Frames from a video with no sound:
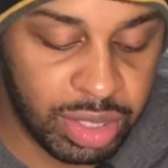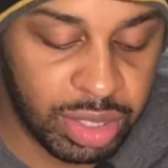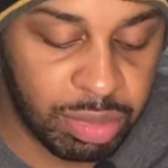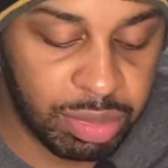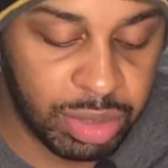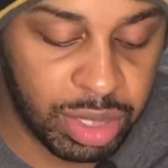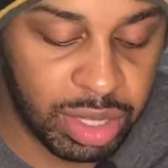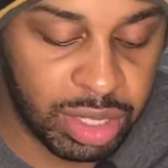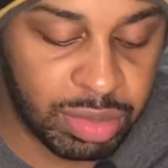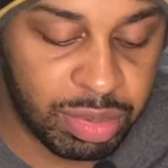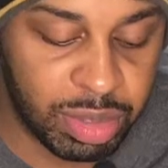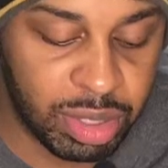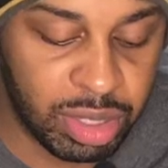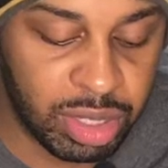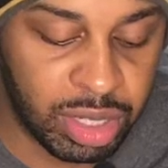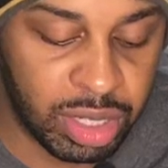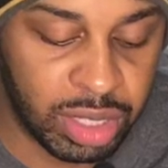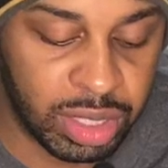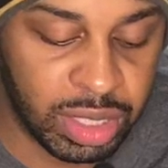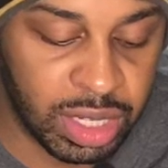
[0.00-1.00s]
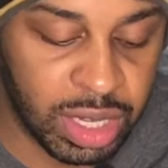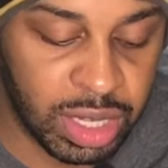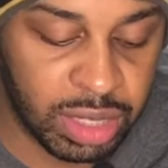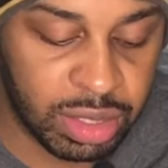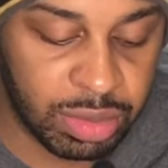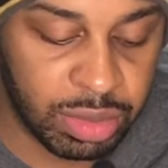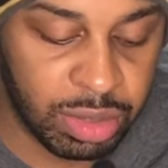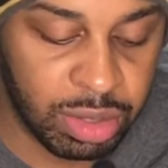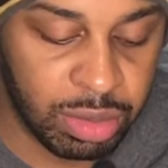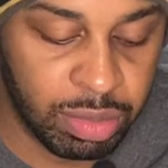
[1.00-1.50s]
their playoff spot
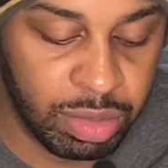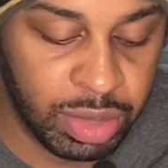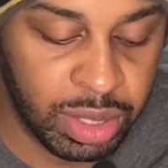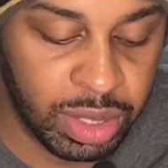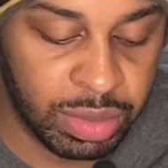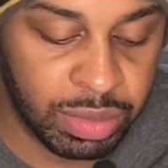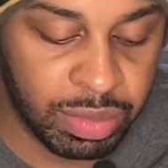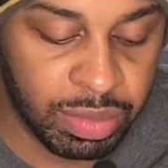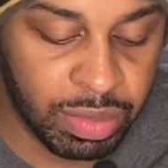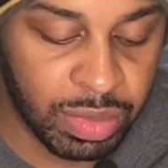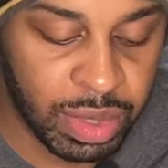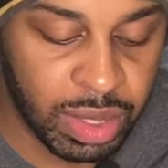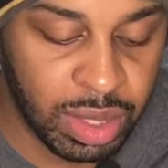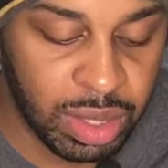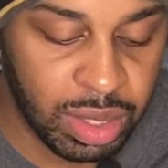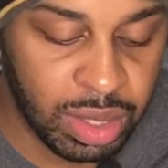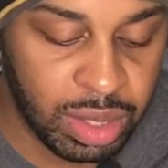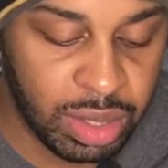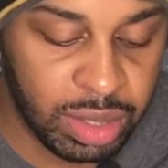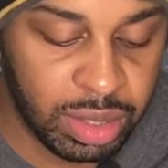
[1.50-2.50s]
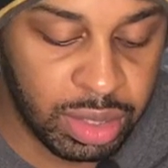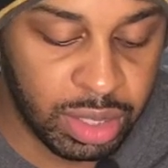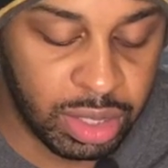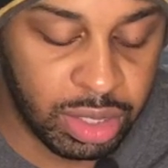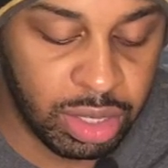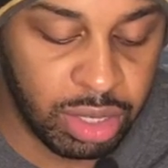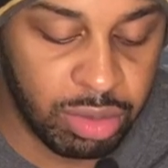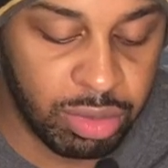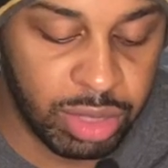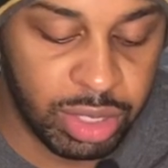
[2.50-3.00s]
unlocked, though, but they
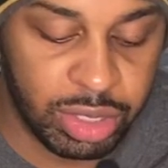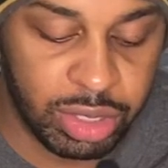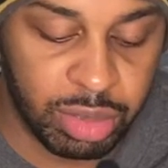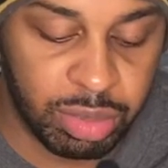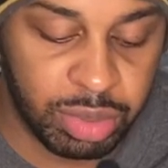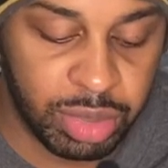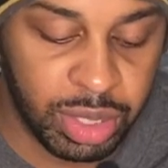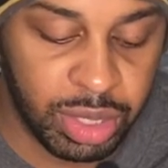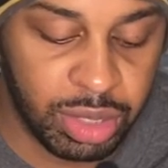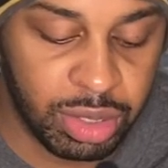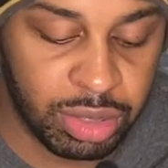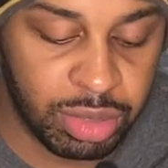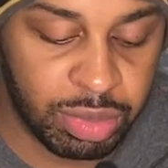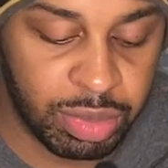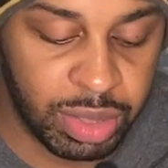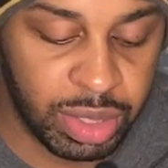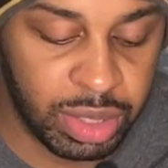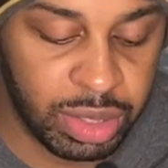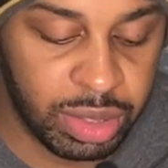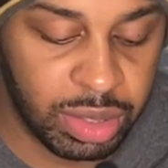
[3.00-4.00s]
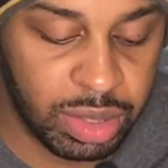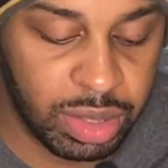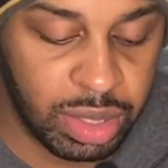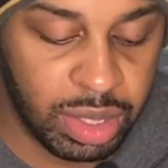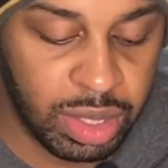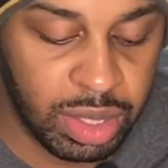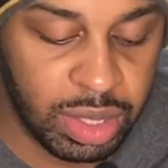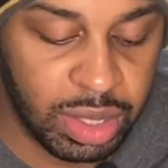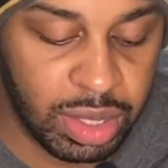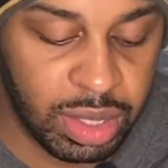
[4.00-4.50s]
could rest their players, but
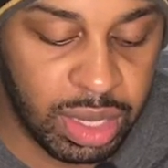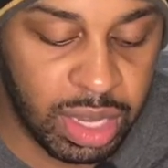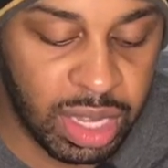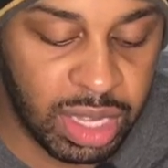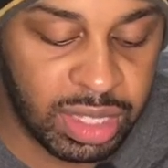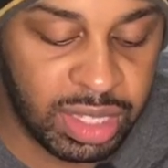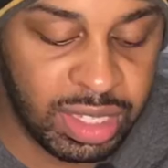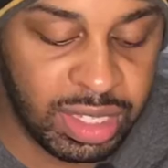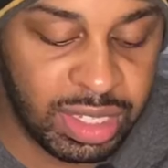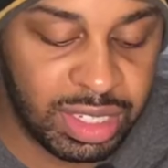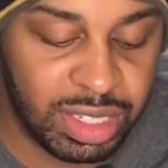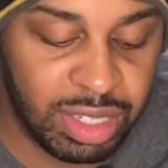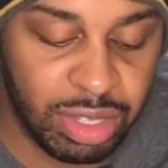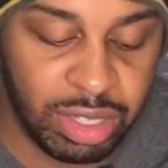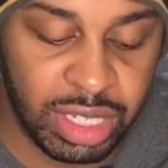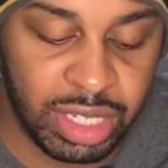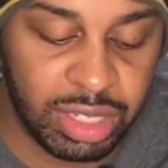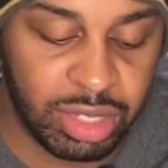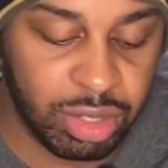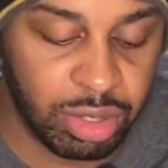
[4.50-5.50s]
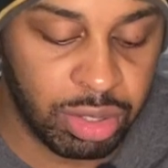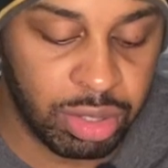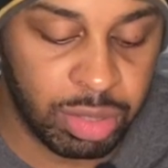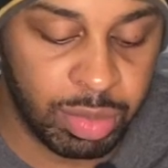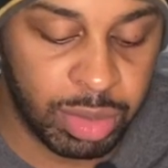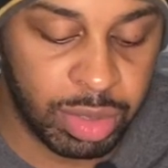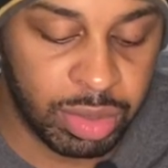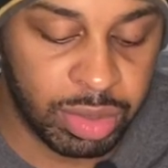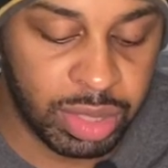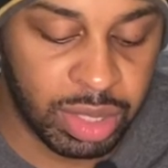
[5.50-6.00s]
I think they're still going to come
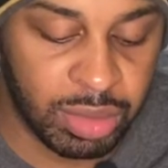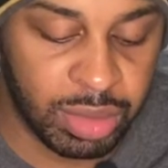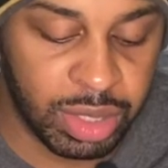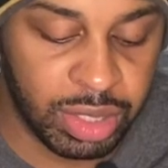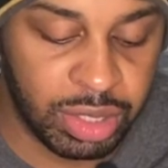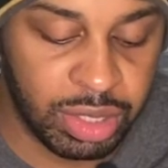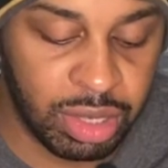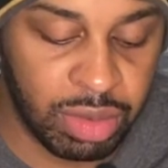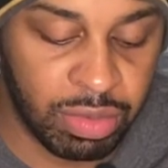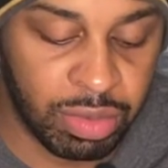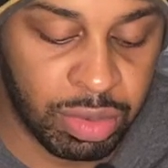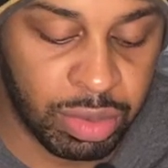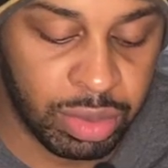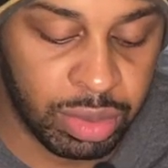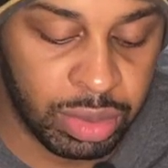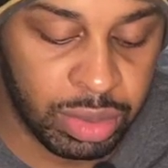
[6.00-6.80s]
on top against Denver.